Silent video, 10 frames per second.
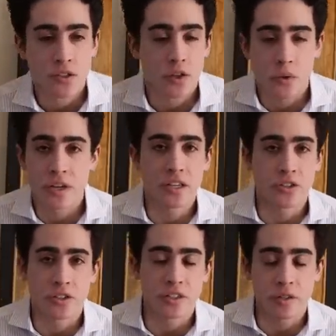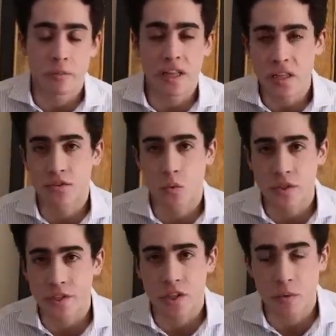So initially, my liver
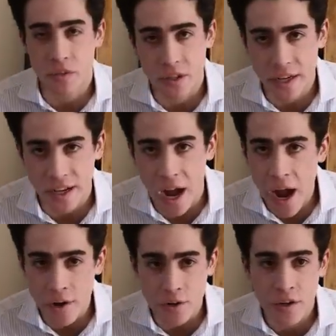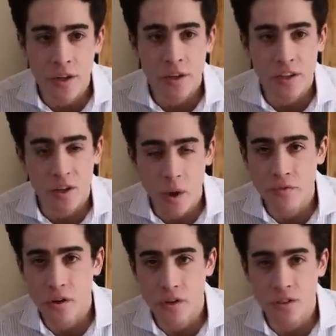was accumulating iron. You know,
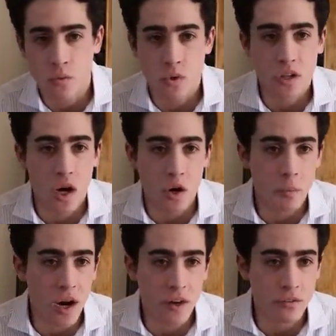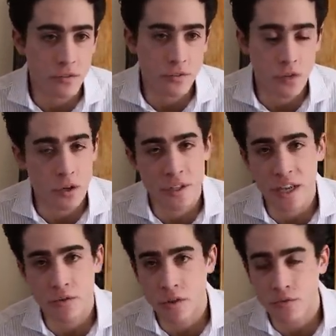my ferritin would go above
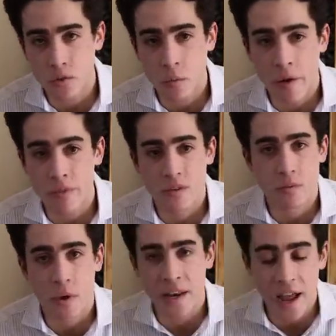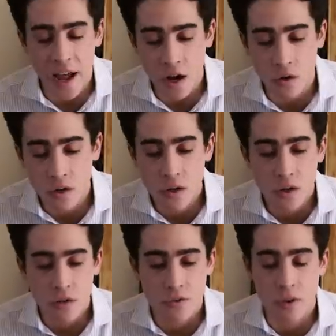30 every few months, but now,
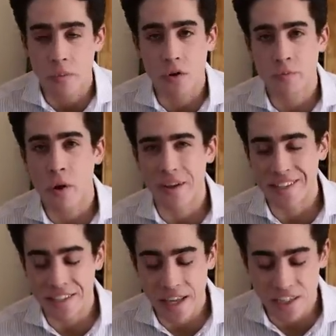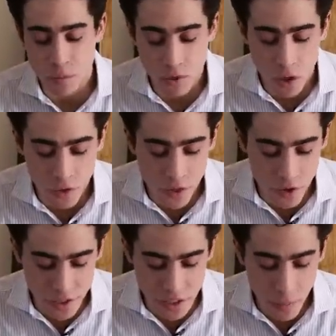for the most part, it stays below
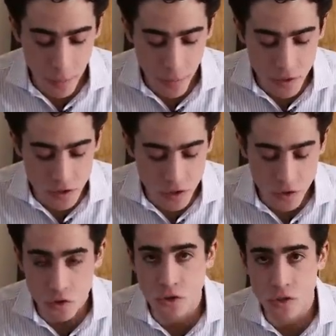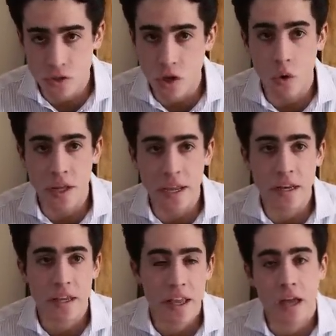30. So you should donate